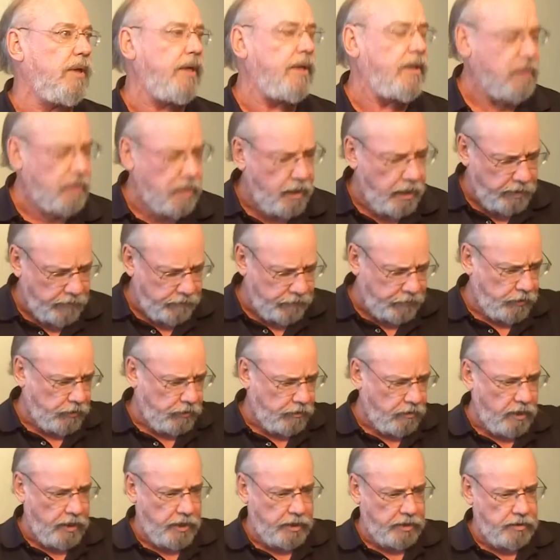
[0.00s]
and alive to
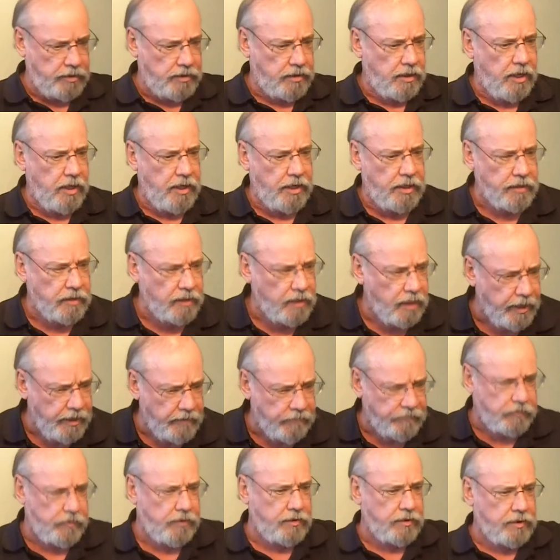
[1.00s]
Christ and
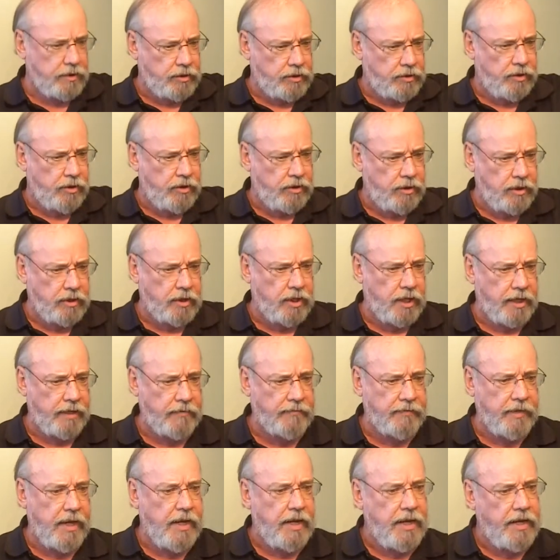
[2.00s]
alive to this eternal
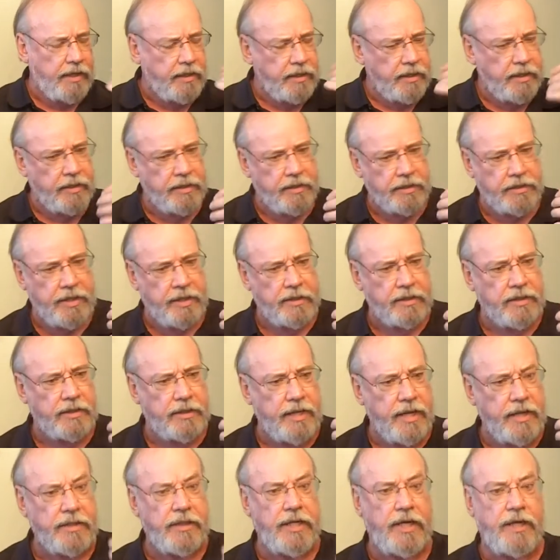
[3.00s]
life. And he said
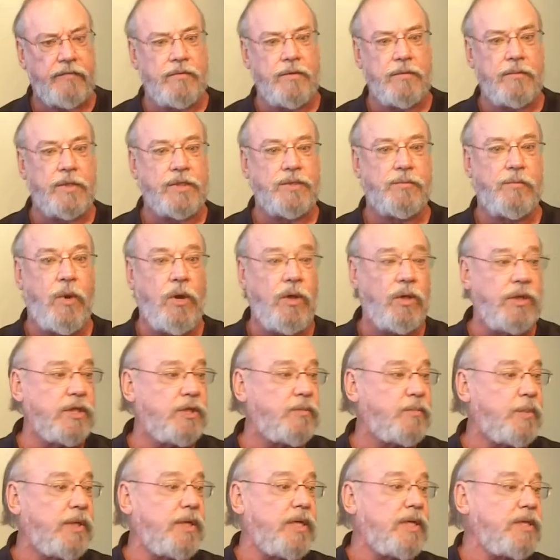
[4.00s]
that gave them this
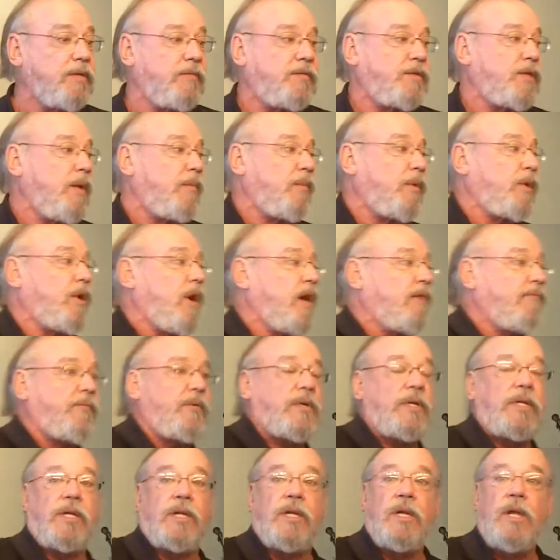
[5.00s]
boldness, because if someone
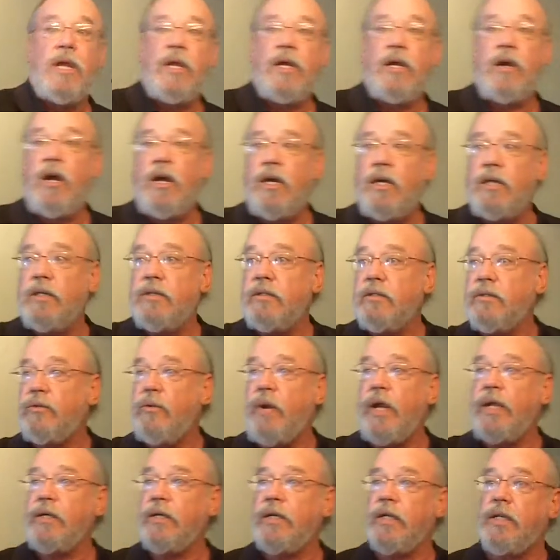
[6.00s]
offered to,
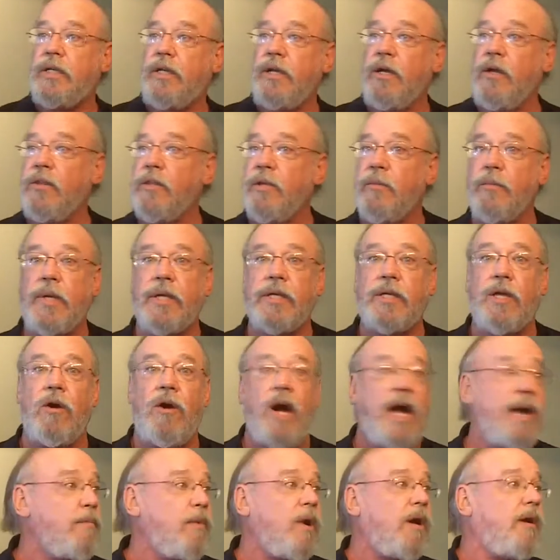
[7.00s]
threatened to kill them, they'd
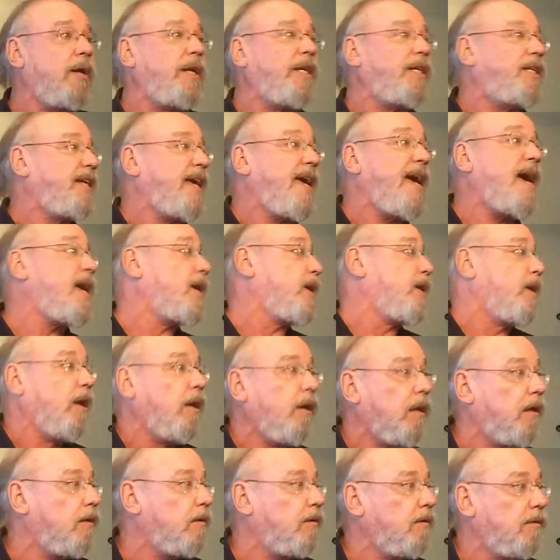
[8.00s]
go, I'm already
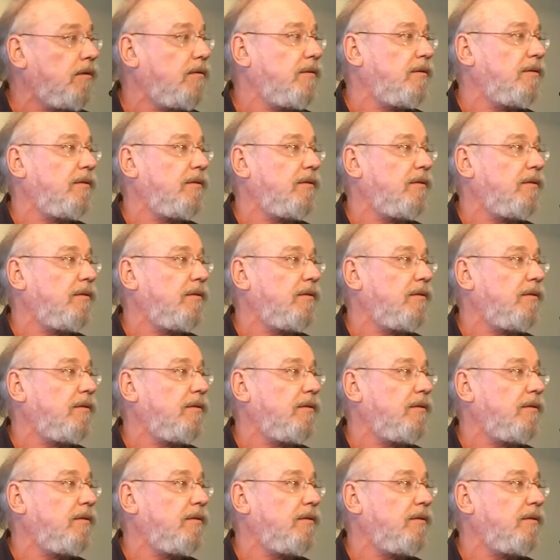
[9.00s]
dead.